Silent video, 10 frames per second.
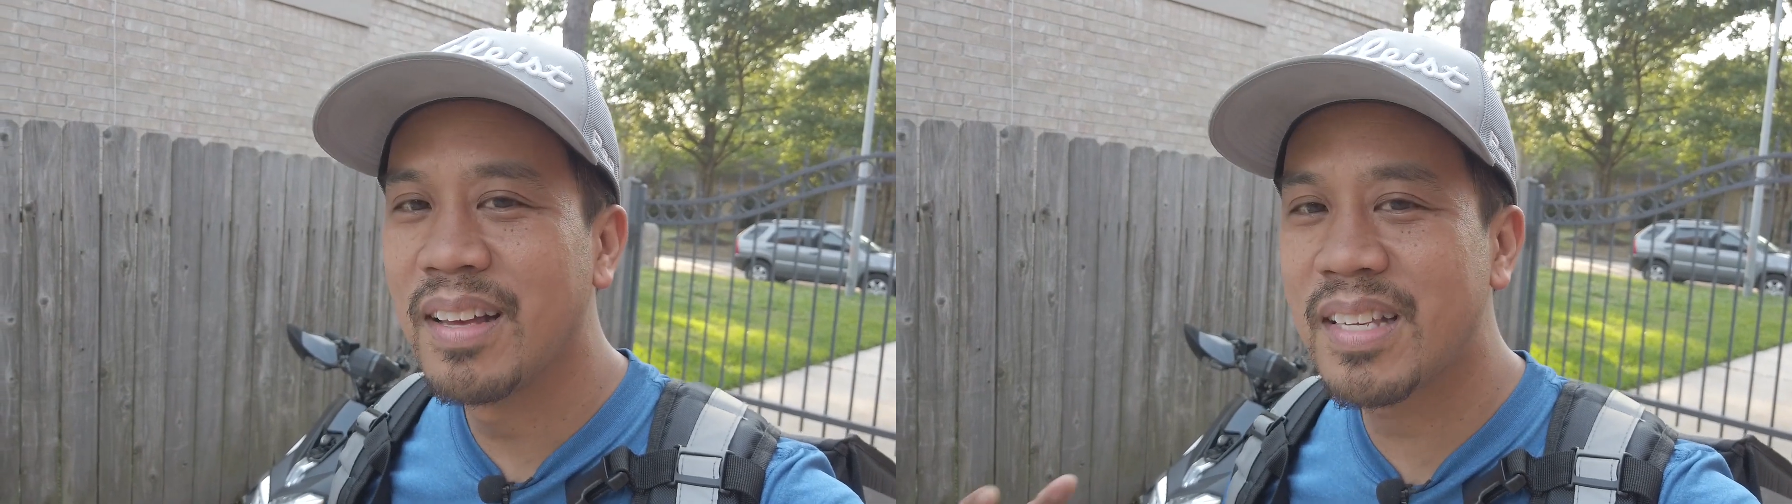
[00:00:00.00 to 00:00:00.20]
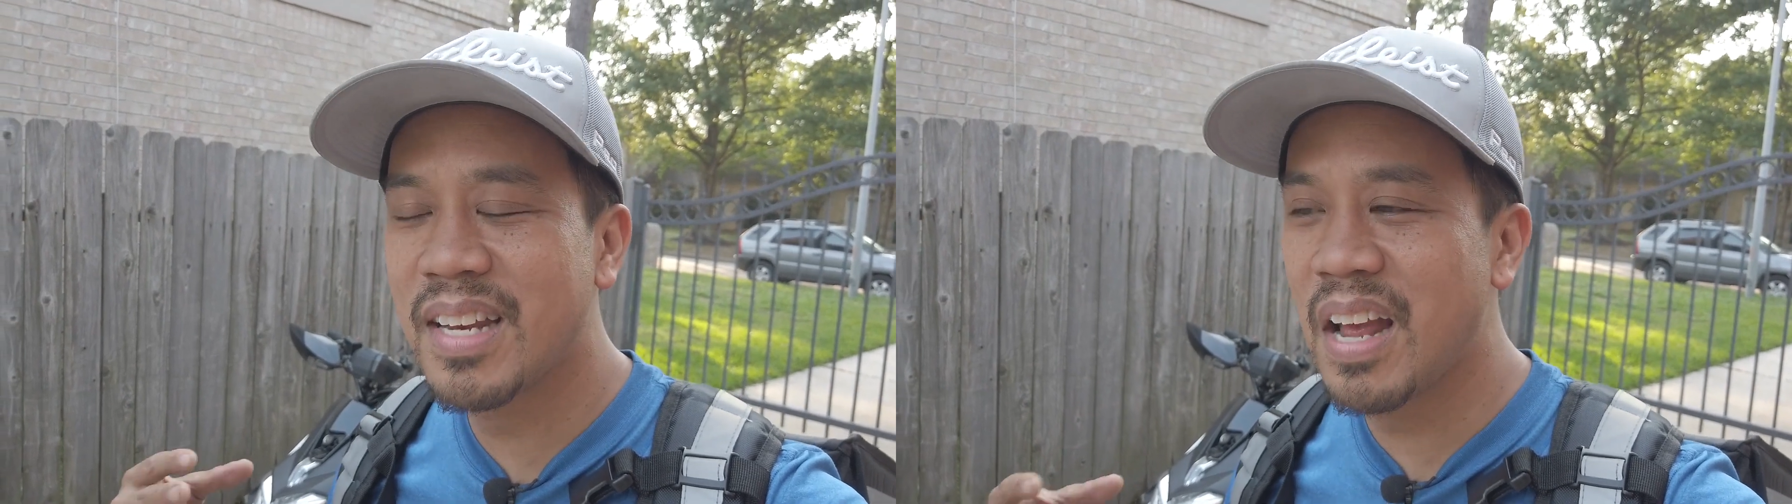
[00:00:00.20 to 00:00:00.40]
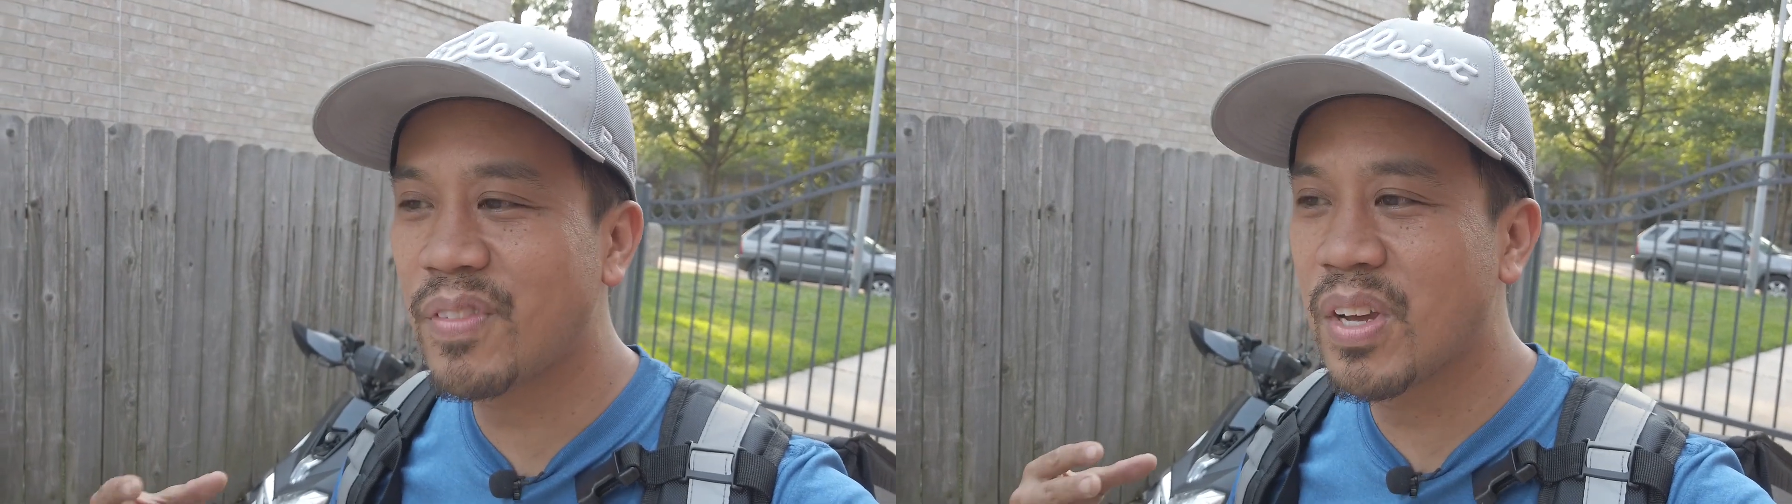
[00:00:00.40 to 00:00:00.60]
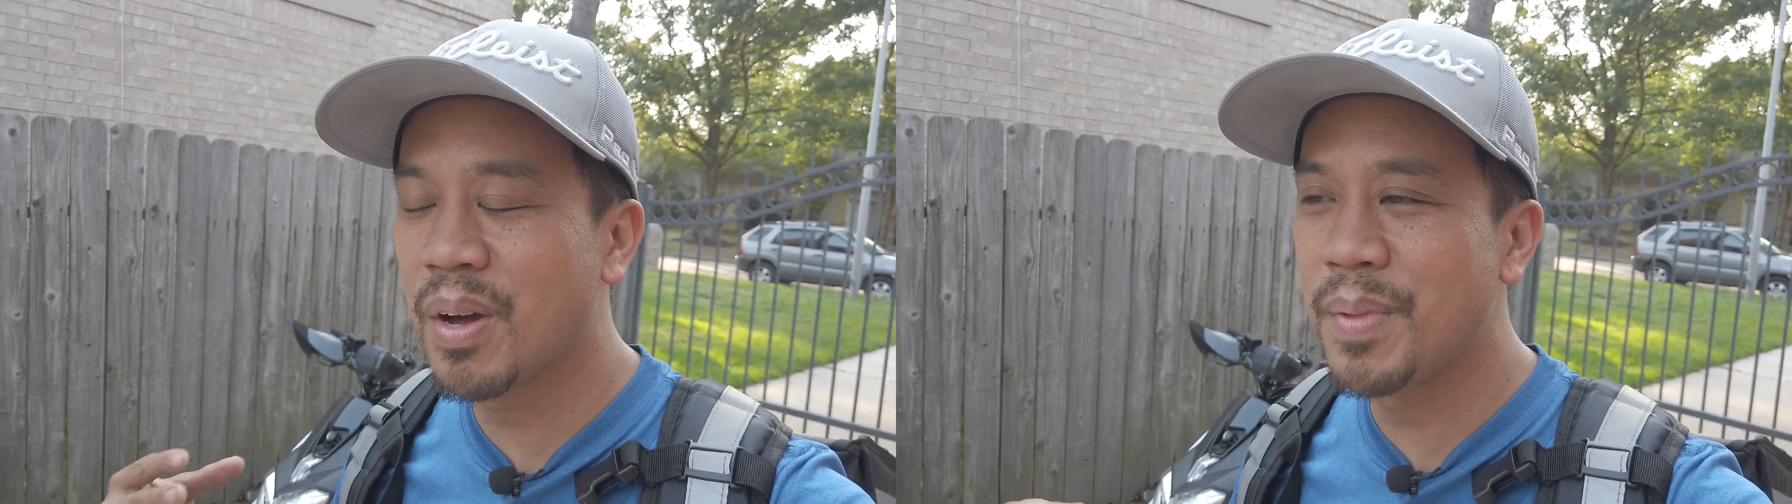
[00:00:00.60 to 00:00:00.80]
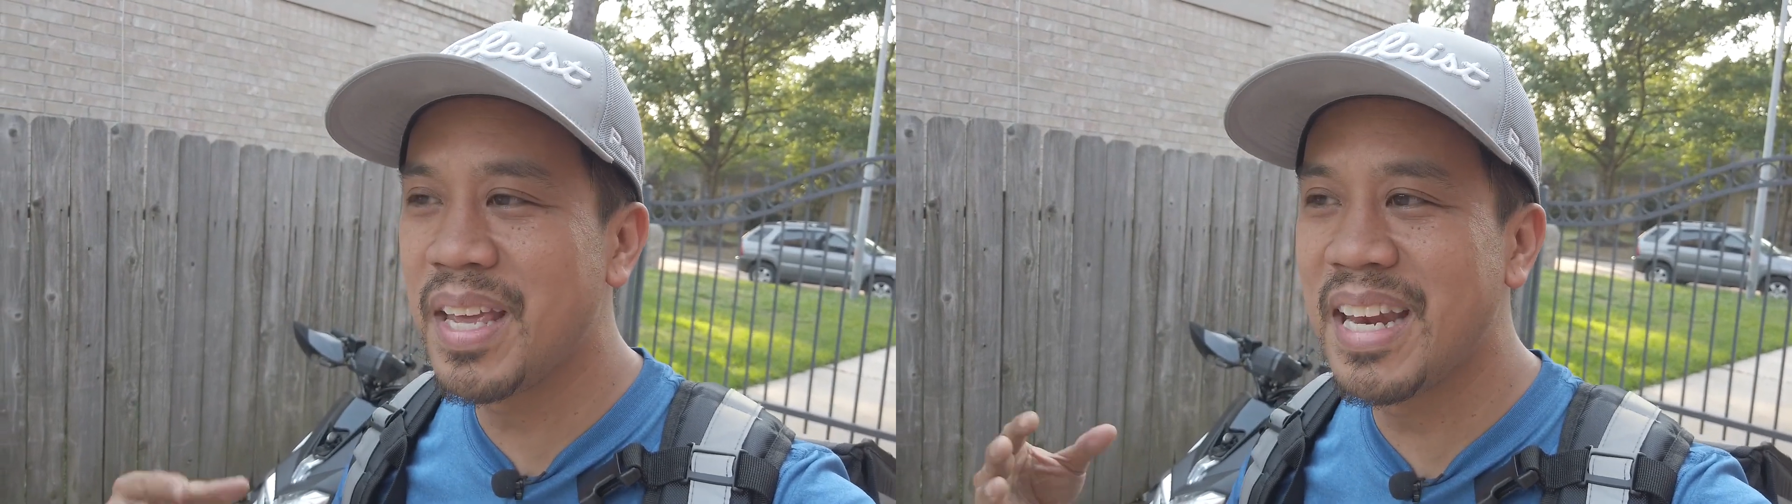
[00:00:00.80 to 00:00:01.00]
It's going to have to
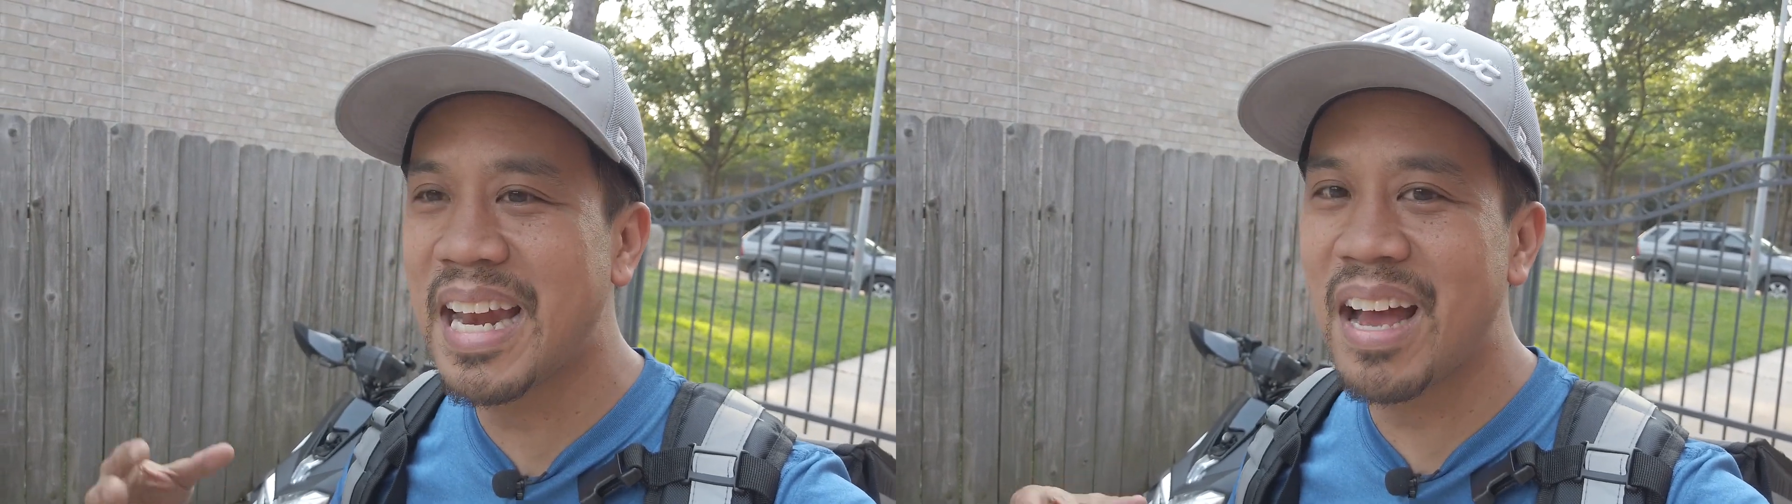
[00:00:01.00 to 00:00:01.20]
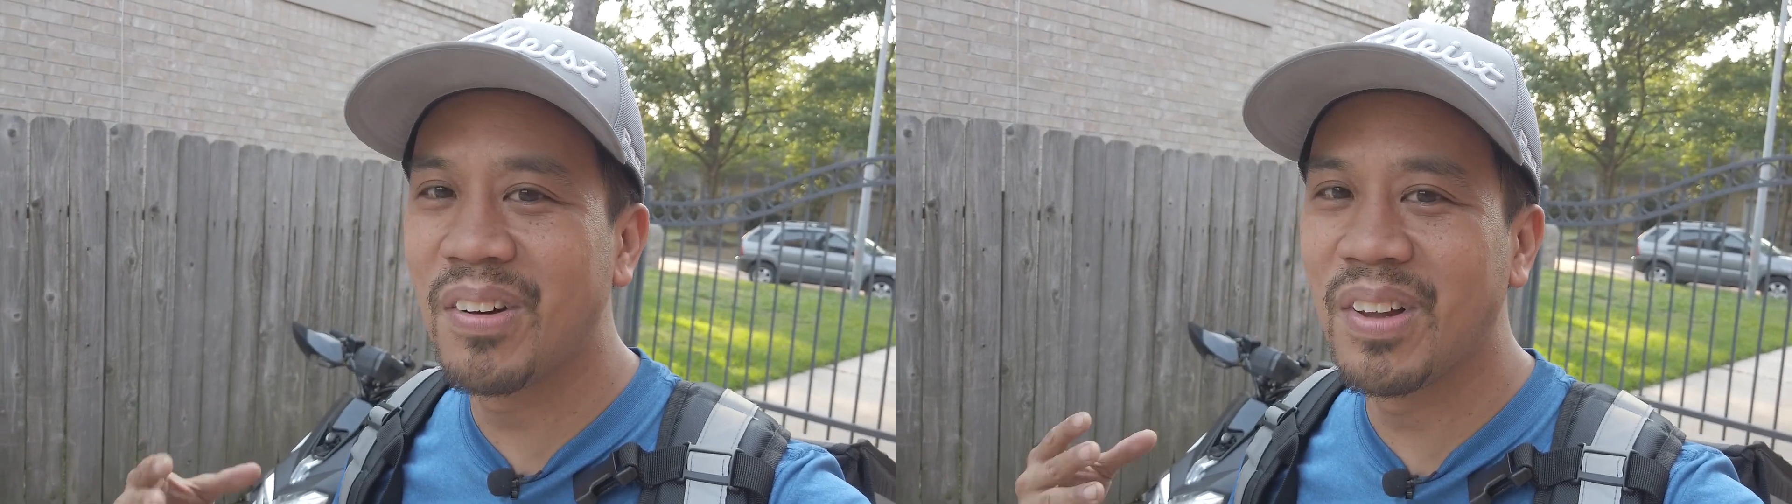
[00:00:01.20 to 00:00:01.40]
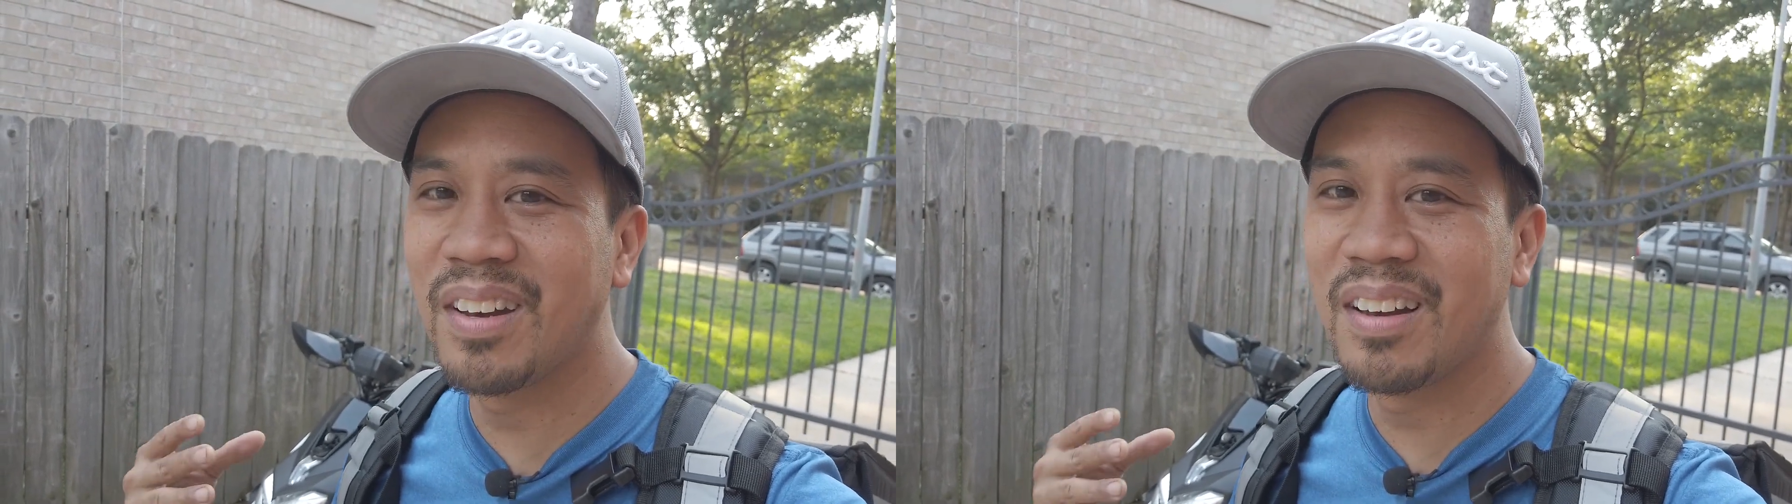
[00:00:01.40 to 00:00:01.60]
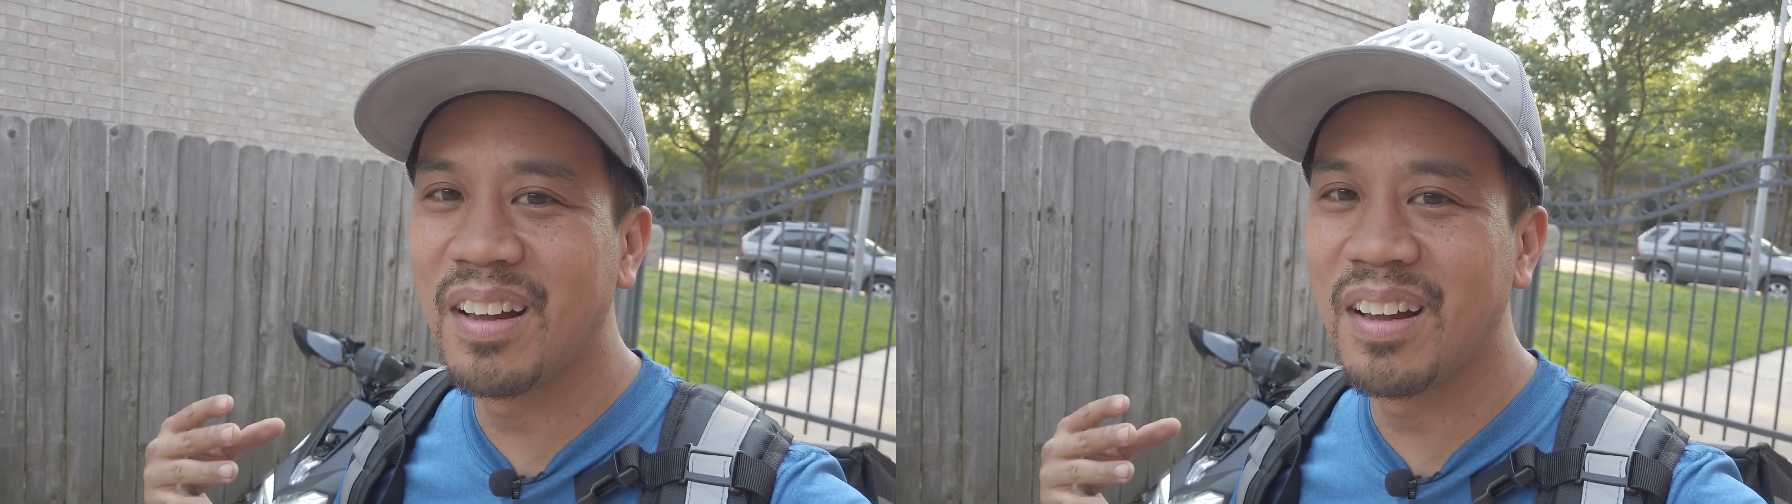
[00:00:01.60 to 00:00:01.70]
come in and out